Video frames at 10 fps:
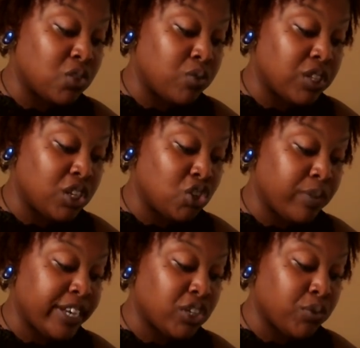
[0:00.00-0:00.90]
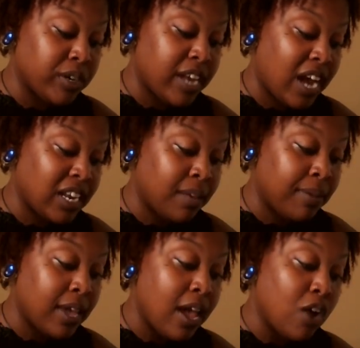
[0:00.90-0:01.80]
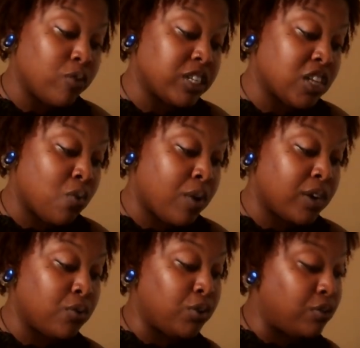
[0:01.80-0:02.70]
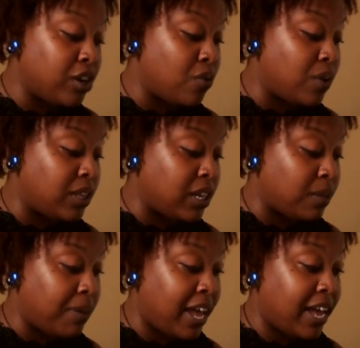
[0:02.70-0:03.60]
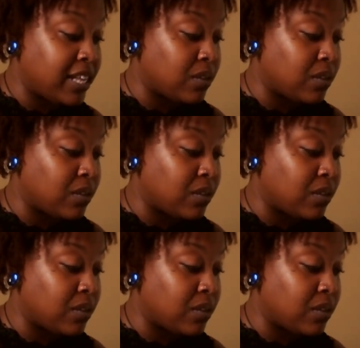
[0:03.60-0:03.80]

to a situation or a dynamic with someone who you dealt with in the past.